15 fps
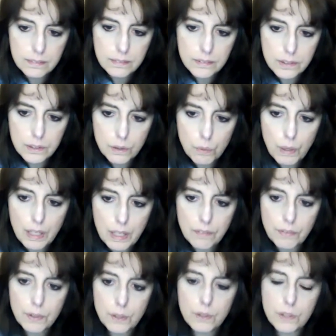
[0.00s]
You're waiting for
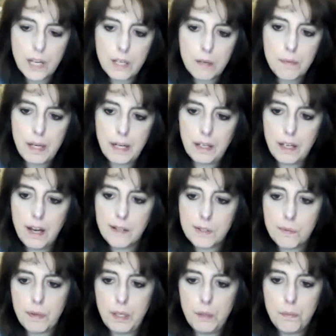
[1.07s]
your diabetic
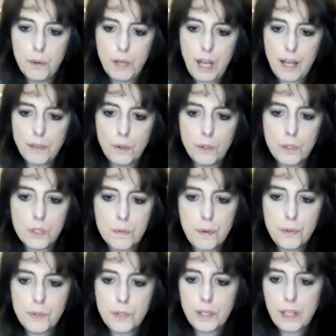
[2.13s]
hospital appointment. I thought you were supposed
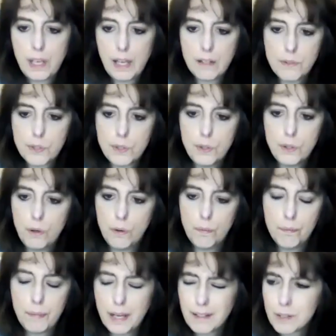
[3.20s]
to cancel,
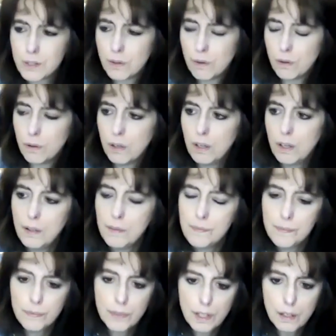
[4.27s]
Baxter.
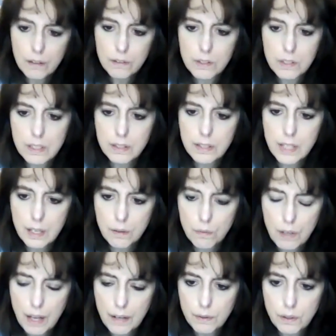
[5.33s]
Didn't they,
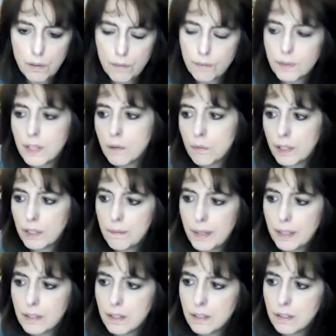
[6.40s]
I don't know, they
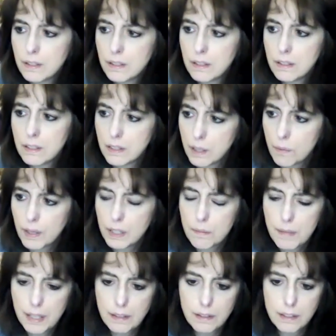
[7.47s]
recommended, did they
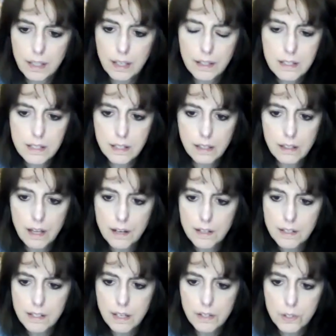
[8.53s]
recommend canceling
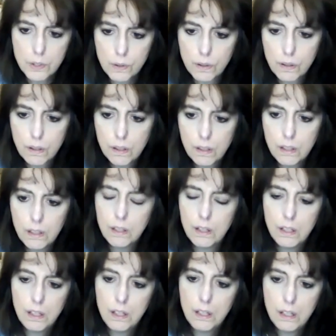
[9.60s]
non-essential?
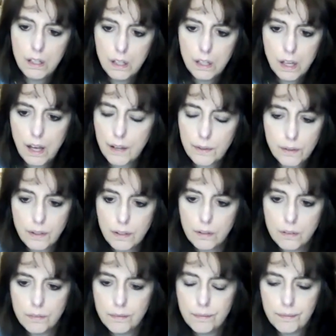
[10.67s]
I don't know.
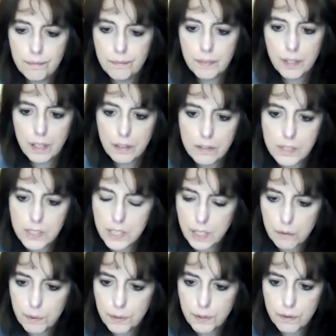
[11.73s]
I check
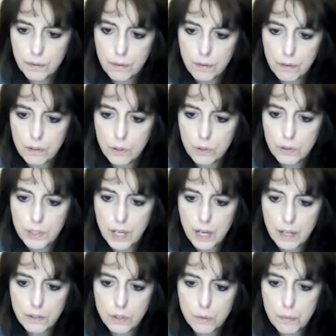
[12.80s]
with your
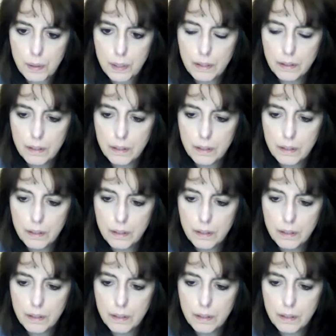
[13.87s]
doctor, but